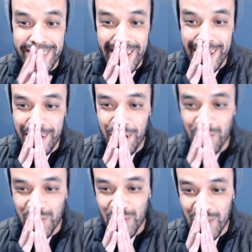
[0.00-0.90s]
thank you
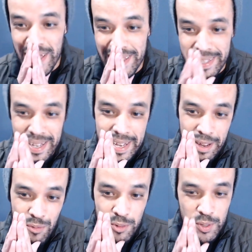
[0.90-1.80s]
for that
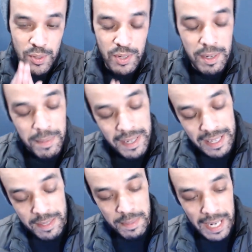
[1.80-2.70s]
if you subscribe it
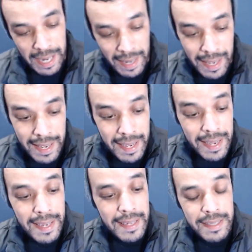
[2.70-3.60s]
that's mean a
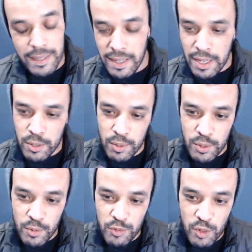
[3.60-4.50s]
lot turn
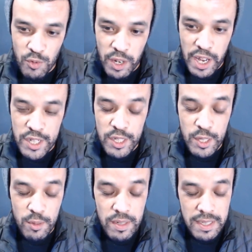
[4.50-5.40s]
notification
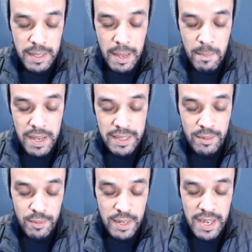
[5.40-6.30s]
you will see
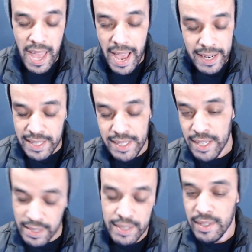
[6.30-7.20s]
amazing
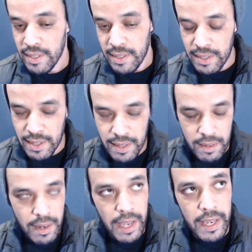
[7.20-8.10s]
reaction
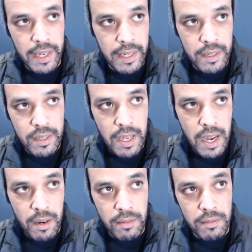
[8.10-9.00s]
like
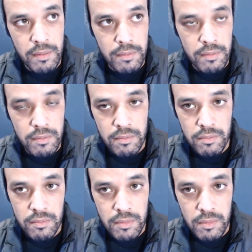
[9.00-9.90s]
um,
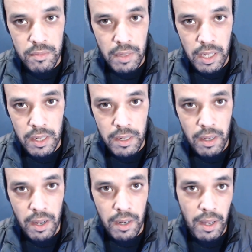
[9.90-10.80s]
like
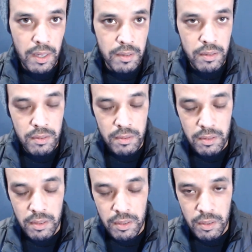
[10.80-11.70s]
a lot
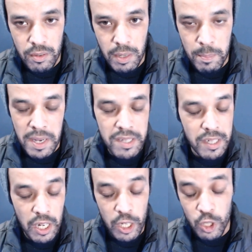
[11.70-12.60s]

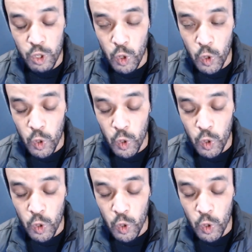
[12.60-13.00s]
Marcelito